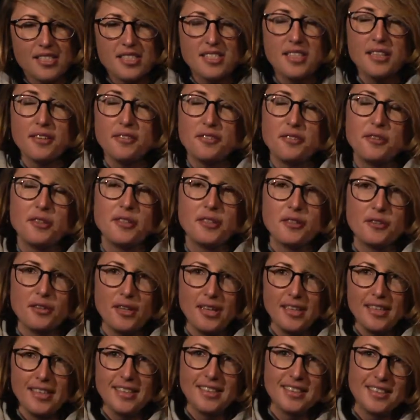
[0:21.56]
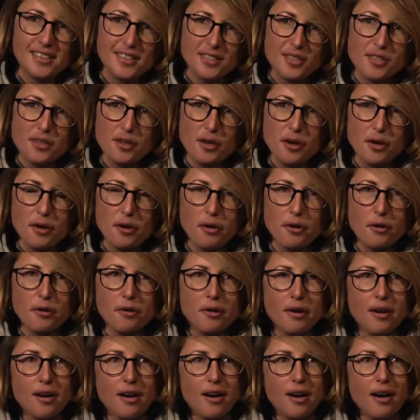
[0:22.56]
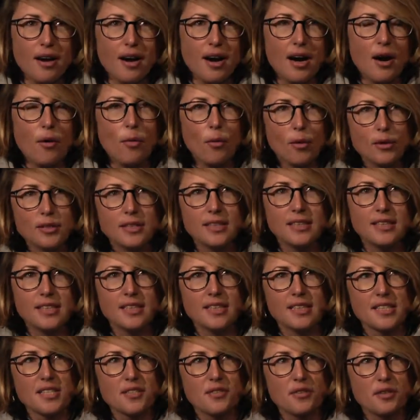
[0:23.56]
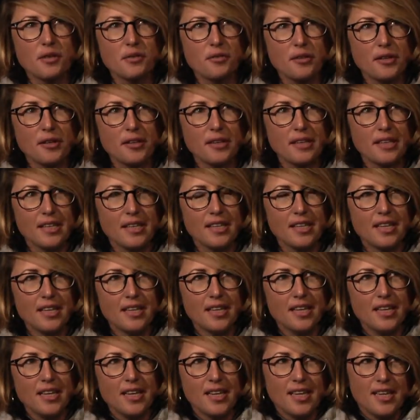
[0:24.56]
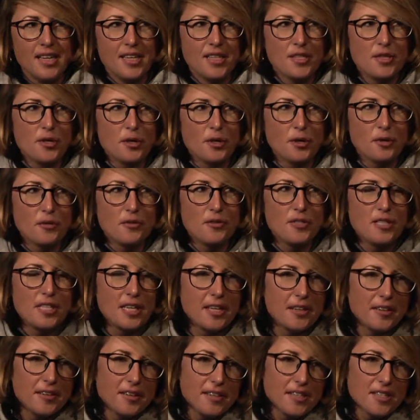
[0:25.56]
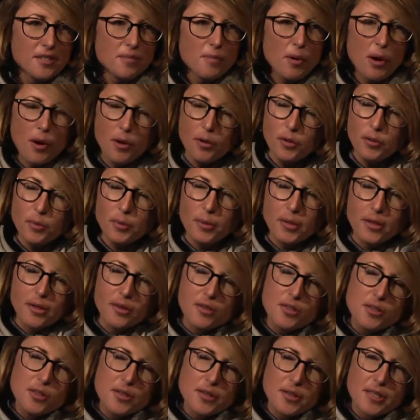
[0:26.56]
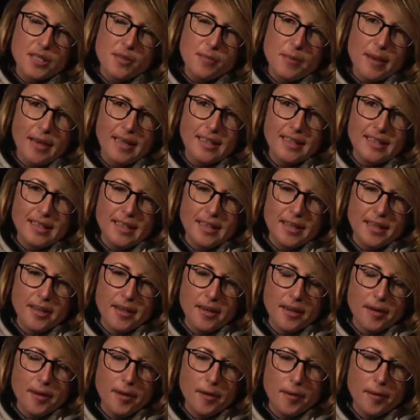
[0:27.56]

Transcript: different, right? So I walked into this with a very sort of serious mode, but also expecting